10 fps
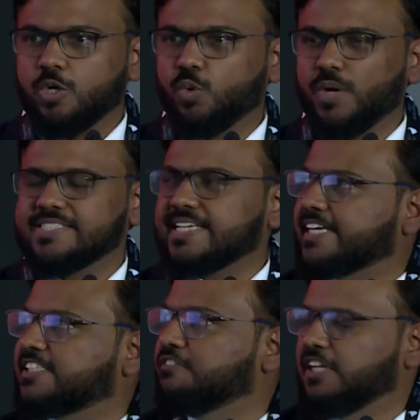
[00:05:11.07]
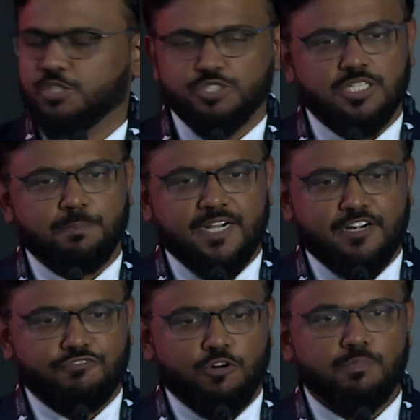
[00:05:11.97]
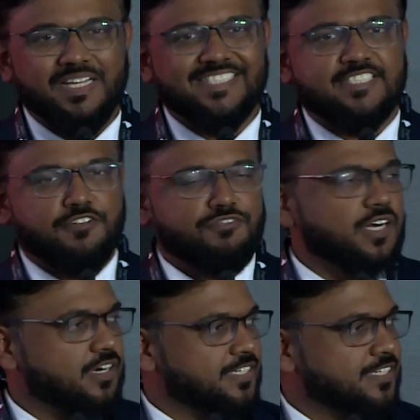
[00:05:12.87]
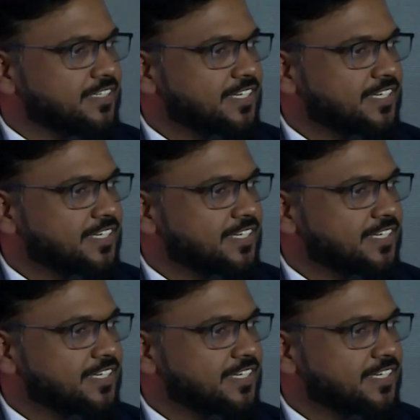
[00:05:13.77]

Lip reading: who has actively used the platform is safeguarded.